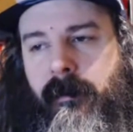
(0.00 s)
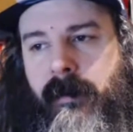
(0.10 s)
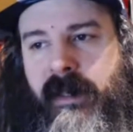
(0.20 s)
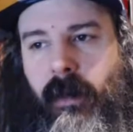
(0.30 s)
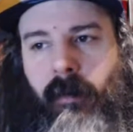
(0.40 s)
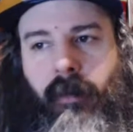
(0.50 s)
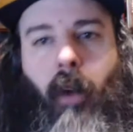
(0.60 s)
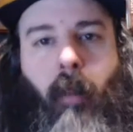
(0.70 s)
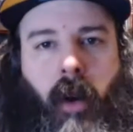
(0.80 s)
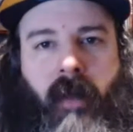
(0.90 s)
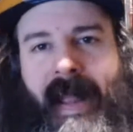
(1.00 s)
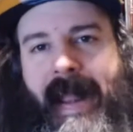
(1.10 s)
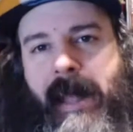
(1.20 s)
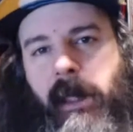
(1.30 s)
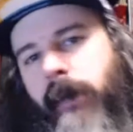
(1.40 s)
So no more of that
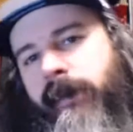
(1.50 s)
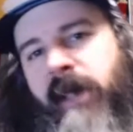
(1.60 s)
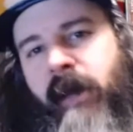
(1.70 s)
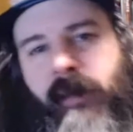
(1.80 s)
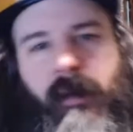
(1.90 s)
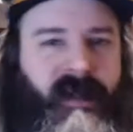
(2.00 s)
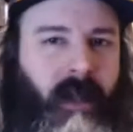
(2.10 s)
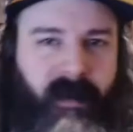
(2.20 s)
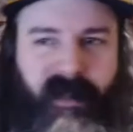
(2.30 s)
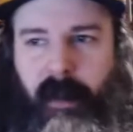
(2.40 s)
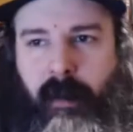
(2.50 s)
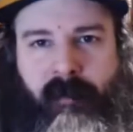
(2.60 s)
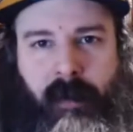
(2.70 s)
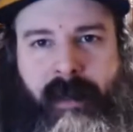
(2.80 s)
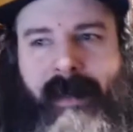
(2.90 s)
handing them stuff and there's notes all
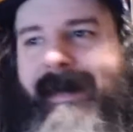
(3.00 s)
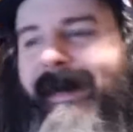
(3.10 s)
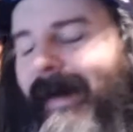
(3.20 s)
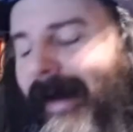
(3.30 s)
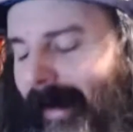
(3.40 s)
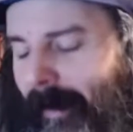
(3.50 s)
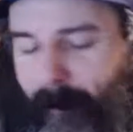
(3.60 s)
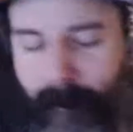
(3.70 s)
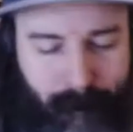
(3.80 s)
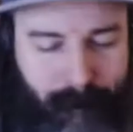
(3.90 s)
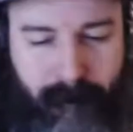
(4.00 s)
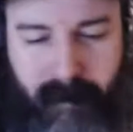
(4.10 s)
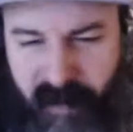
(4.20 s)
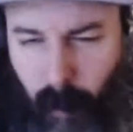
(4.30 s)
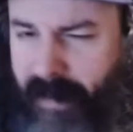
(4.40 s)
over it.
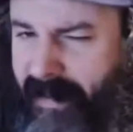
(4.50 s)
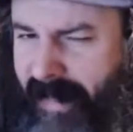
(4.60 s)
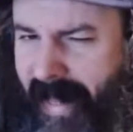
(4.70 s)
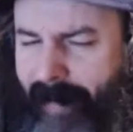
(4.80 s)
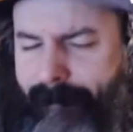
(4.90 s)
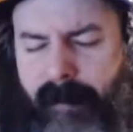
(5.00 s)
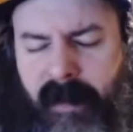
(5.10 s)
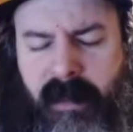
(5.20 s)
So we did that.